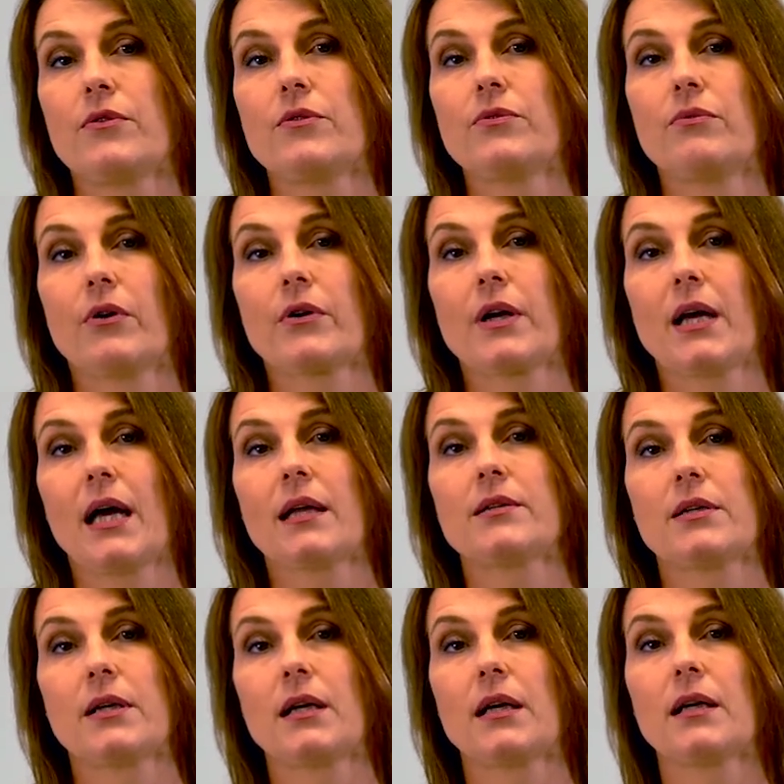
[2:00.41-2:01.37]
you are
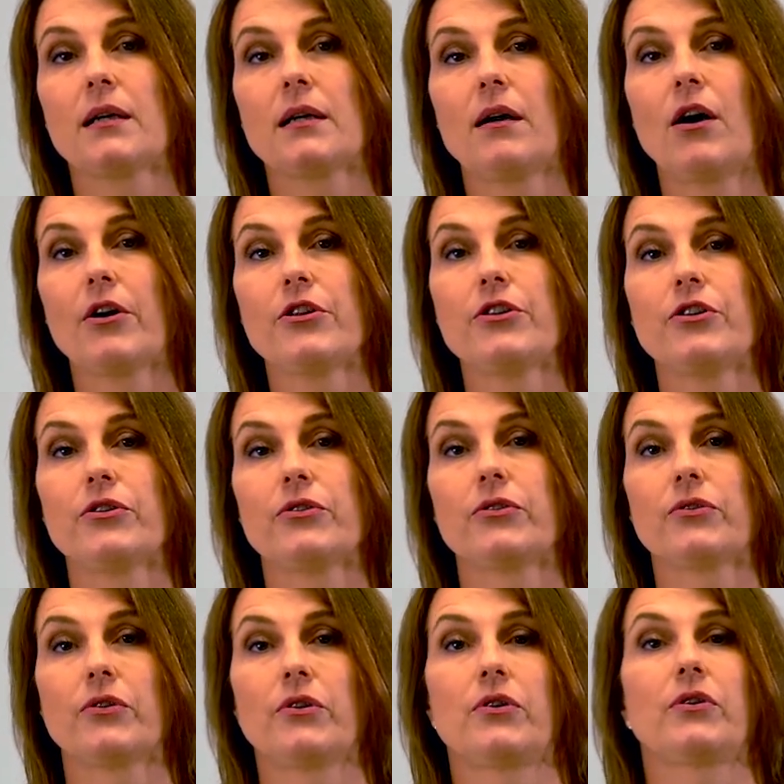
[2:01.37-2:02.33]
getting on
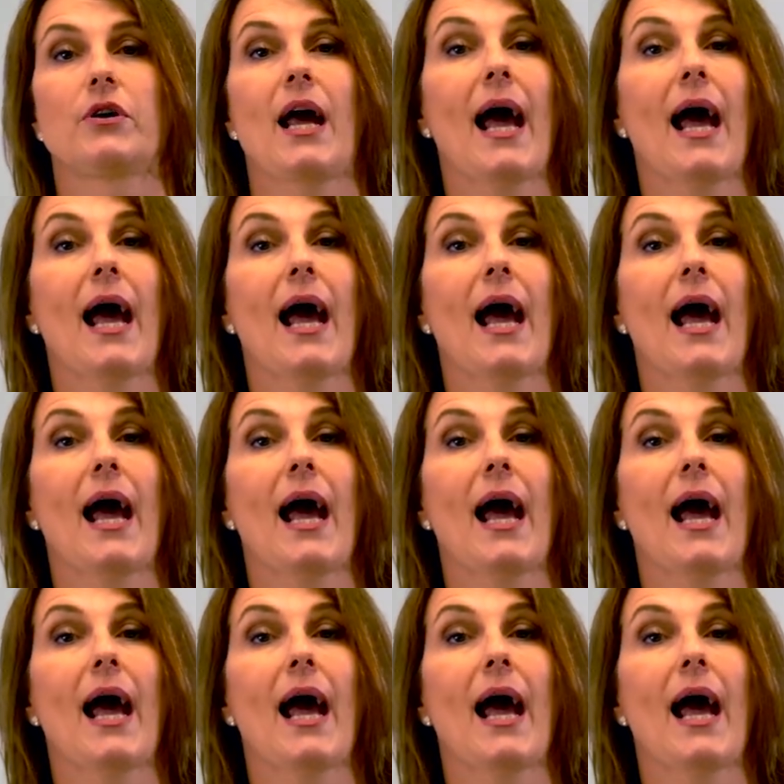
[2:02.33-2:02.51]
your